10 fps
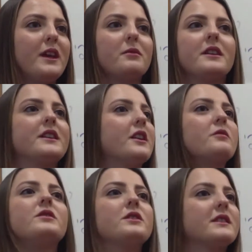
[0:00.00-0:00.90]
be able to, you know,
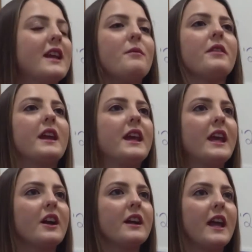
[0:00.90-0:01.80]
do the same thing
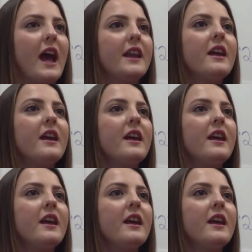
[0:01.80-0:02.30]
here again.